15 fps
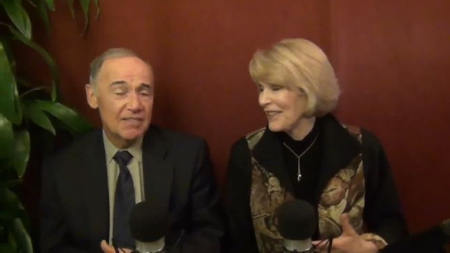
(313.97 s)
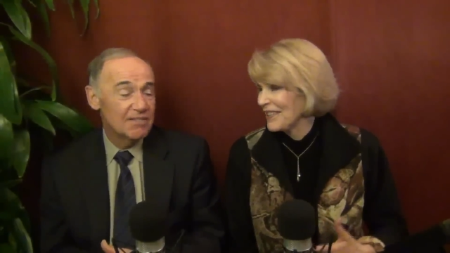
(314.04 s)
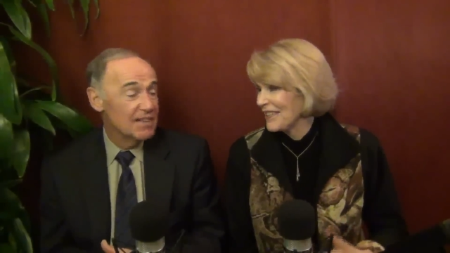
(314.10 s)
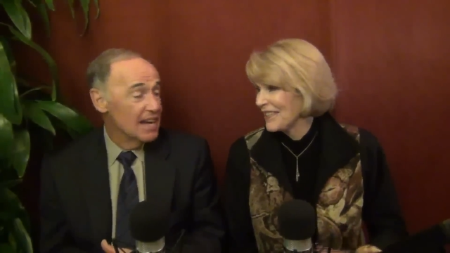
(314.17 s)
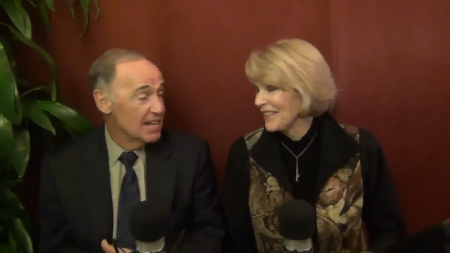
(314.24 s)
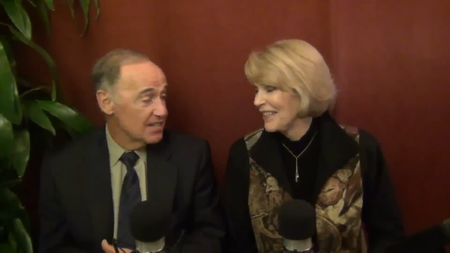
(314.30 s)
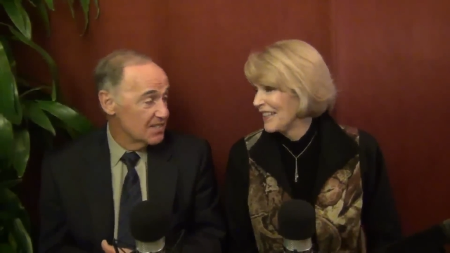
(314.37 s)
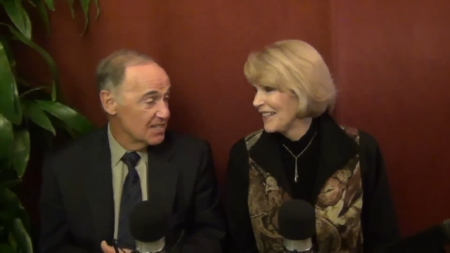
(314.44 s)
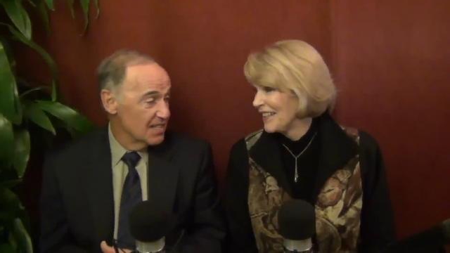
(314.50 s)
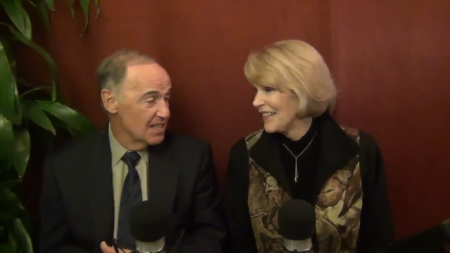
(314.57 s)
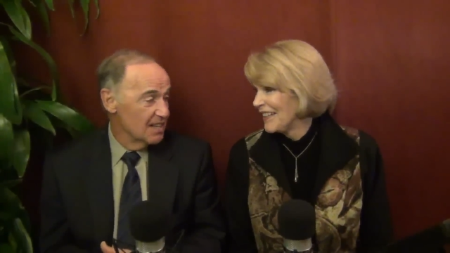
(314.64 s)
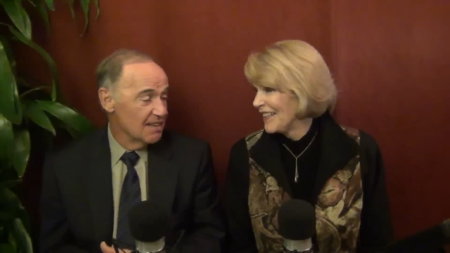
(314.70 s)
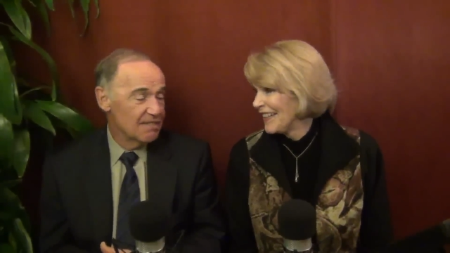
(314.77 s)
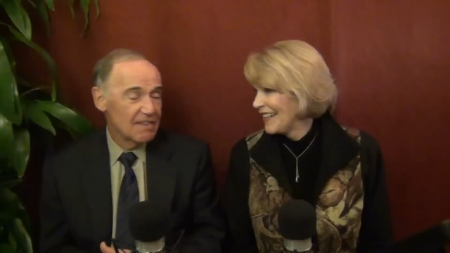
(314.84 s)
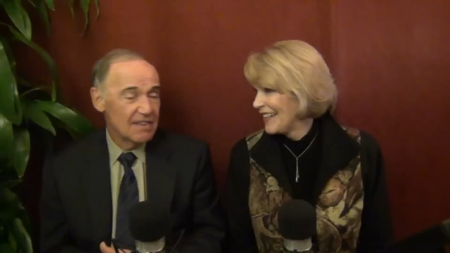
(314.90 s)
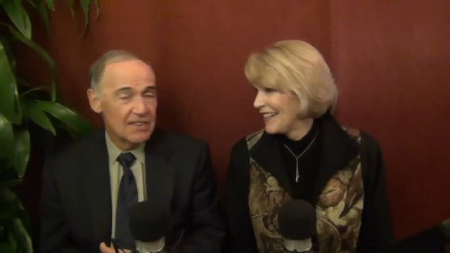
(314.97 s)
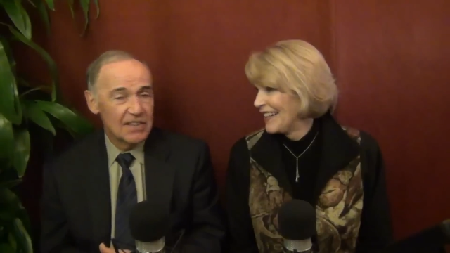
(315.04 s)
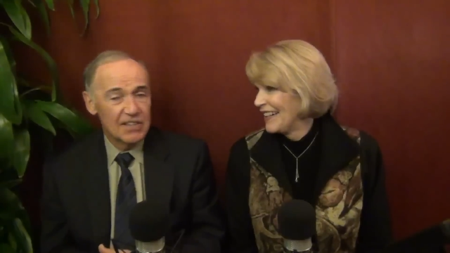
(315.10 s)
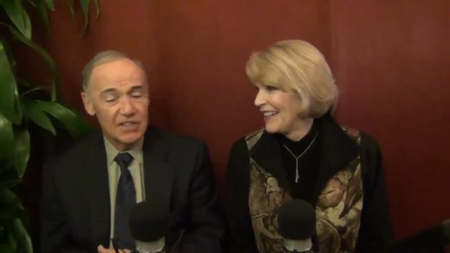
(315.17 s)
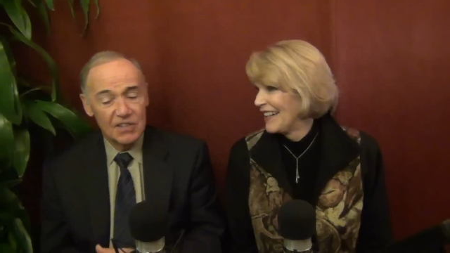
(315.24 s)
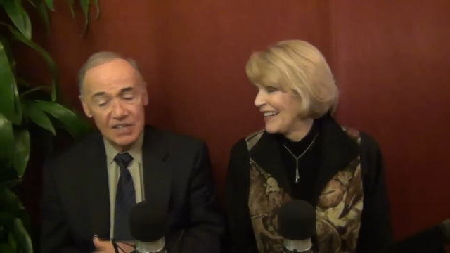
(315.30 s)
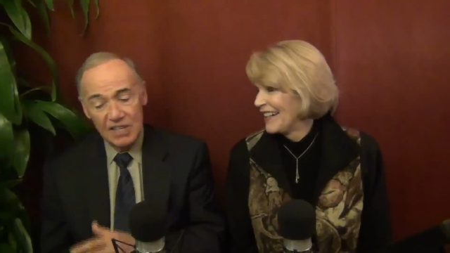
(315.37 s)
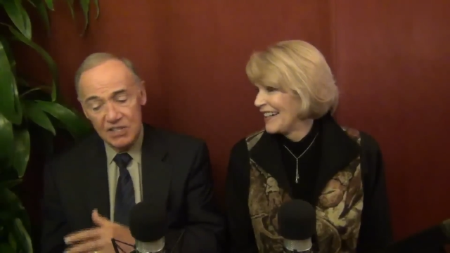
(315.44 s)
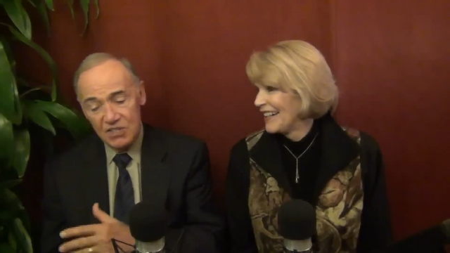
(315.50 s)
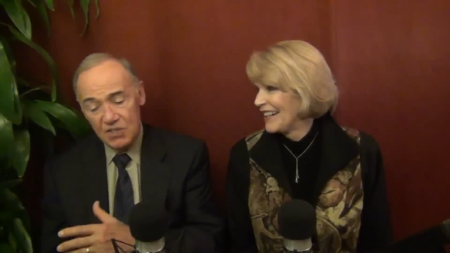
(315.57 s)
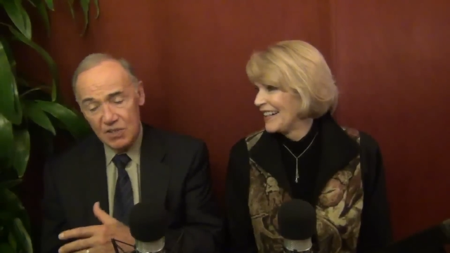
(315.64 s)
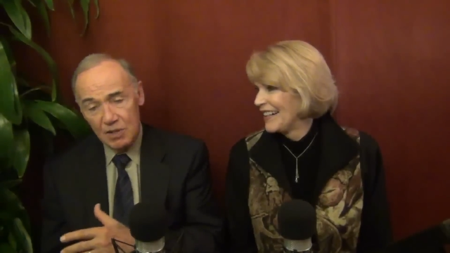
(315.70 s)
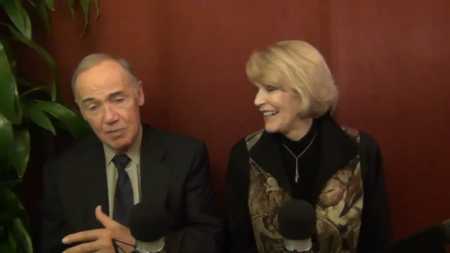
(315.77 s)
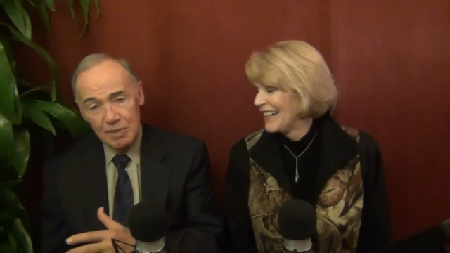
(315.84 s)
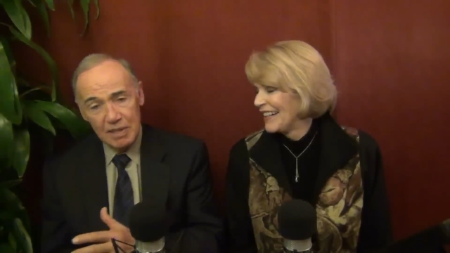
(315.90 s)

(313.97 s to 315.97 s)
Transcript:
Speaker 1: Get advanced enough, I think you get so that it